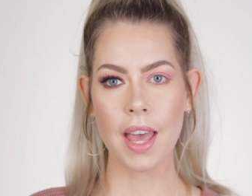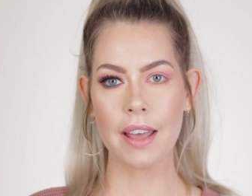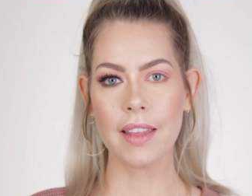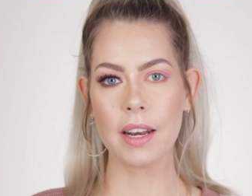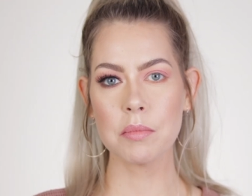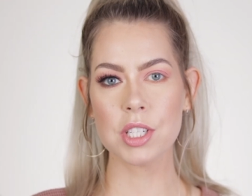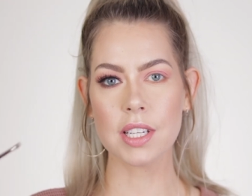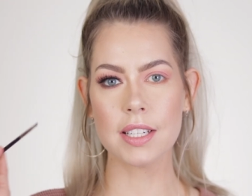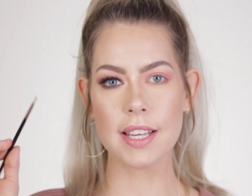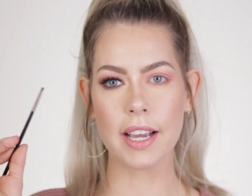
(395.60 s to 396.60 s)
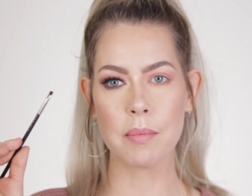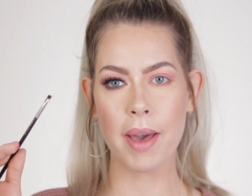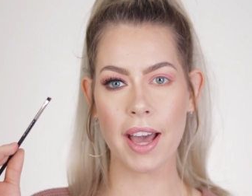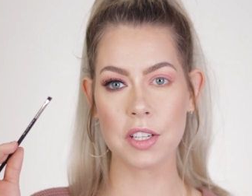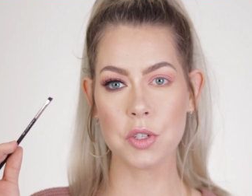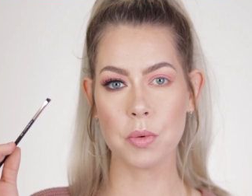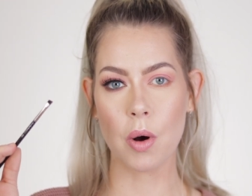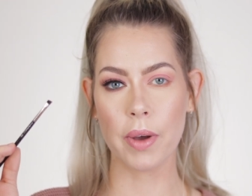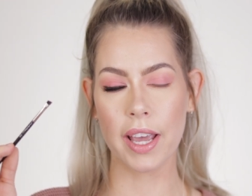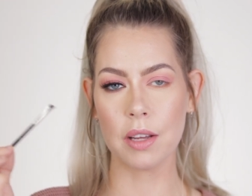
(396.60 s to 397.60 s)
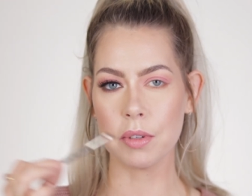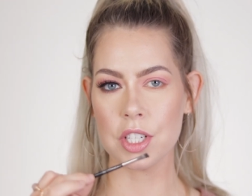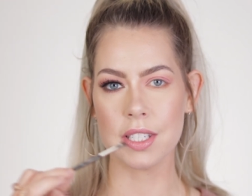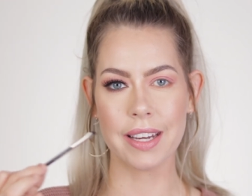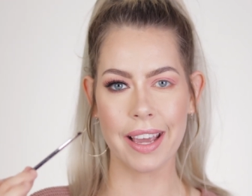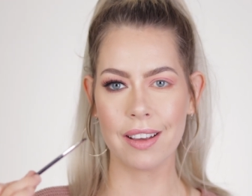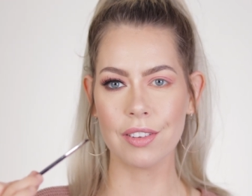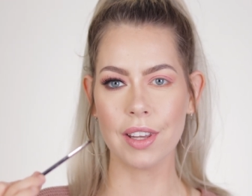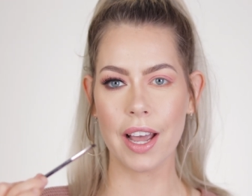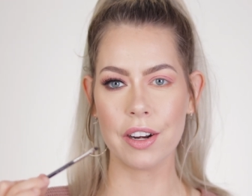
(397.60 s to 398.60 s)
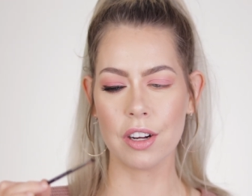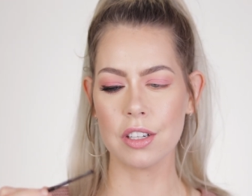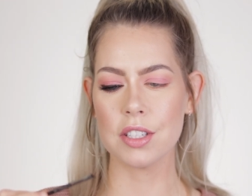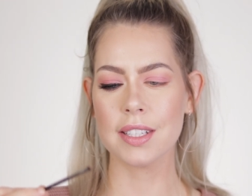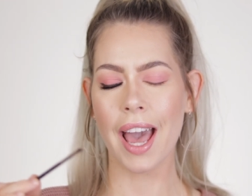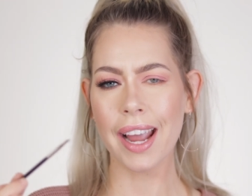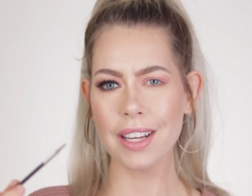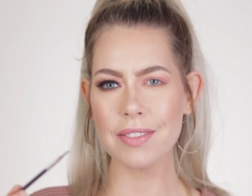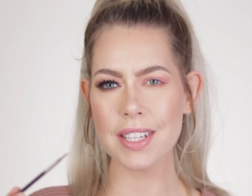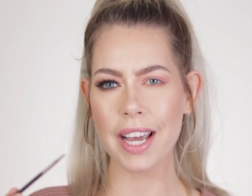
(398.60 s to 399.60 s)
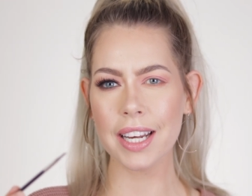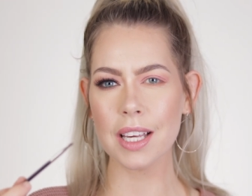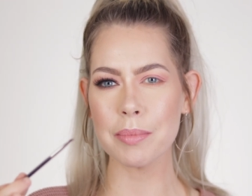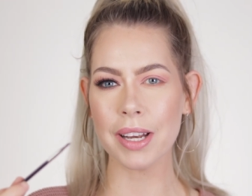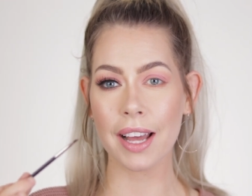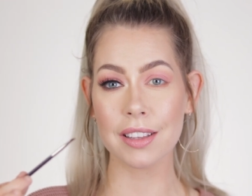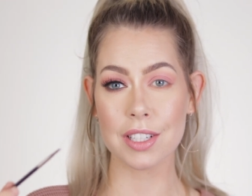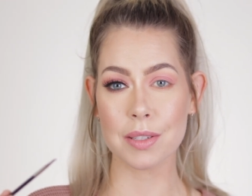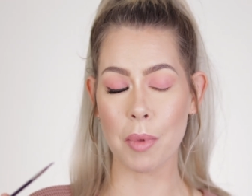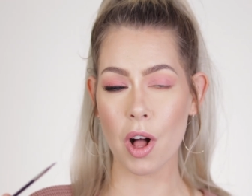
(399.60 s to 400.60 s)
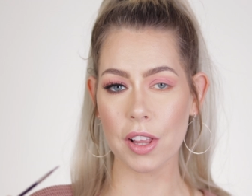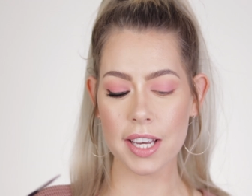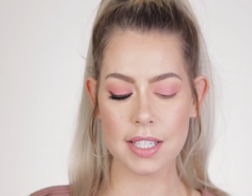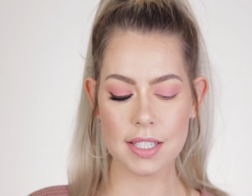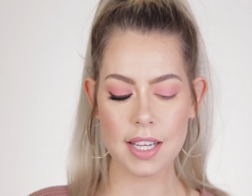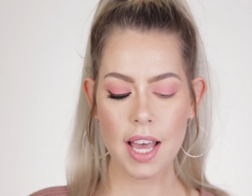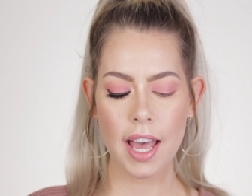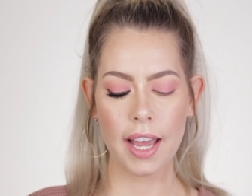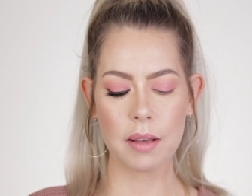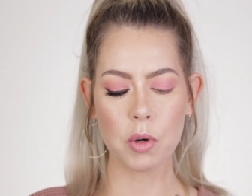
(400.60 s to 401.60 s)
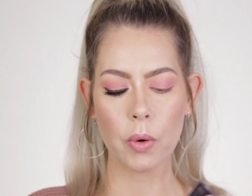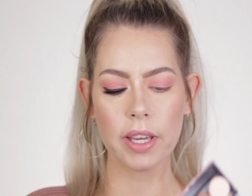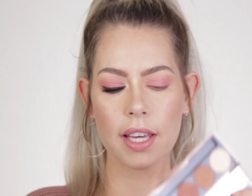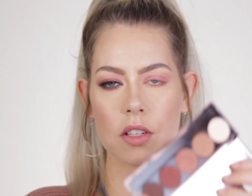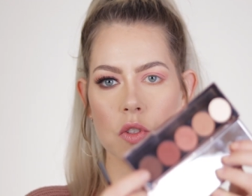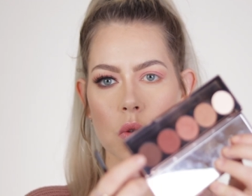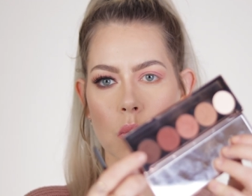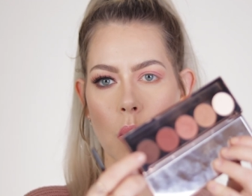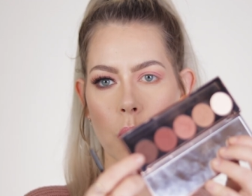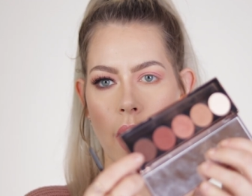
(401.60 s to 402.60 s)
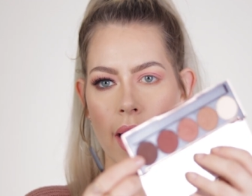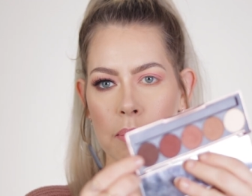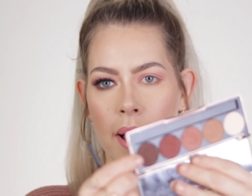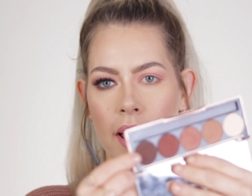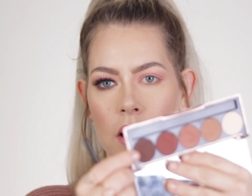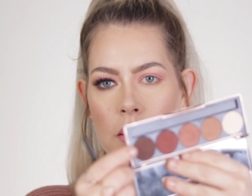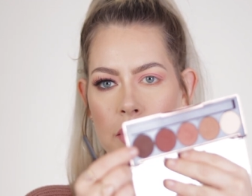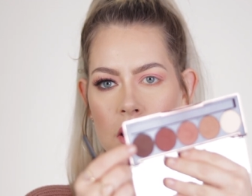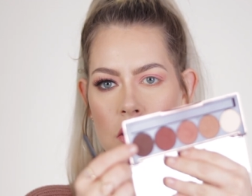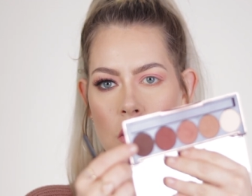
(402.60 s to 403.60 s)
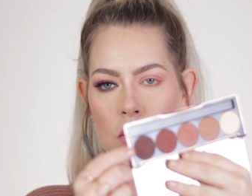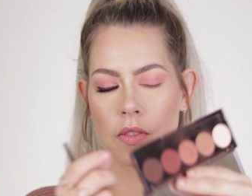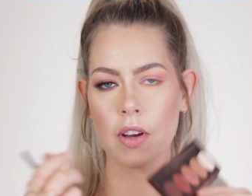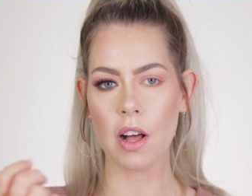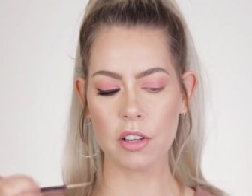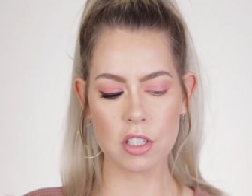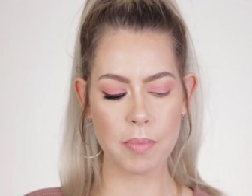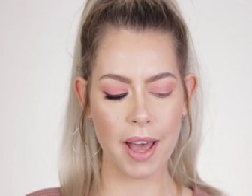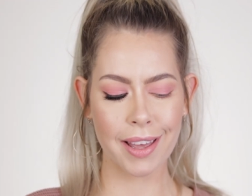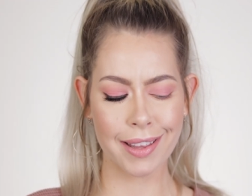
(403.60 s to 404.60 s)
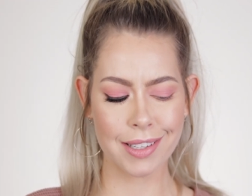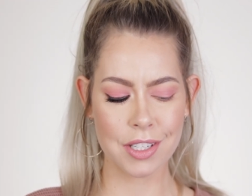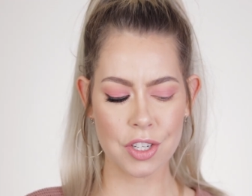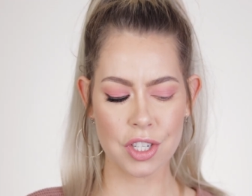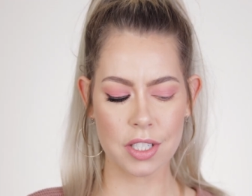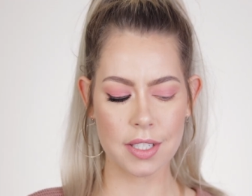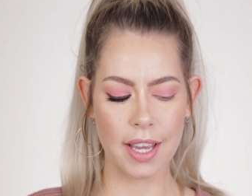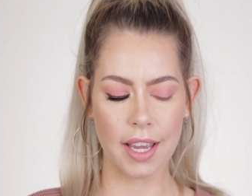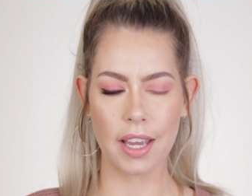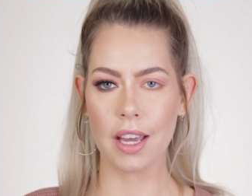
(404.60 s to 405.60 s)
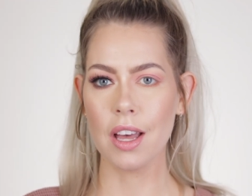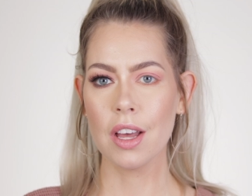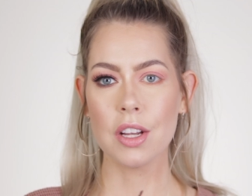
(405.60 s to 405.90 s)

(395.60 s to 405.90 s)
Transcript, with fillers: And then I'm just gonna take a MAC 208, which is an angled liner. It's kind of tiny, but not the smallest. And I'm going into Rock Bottom in the Dose of Colors palette. This is just a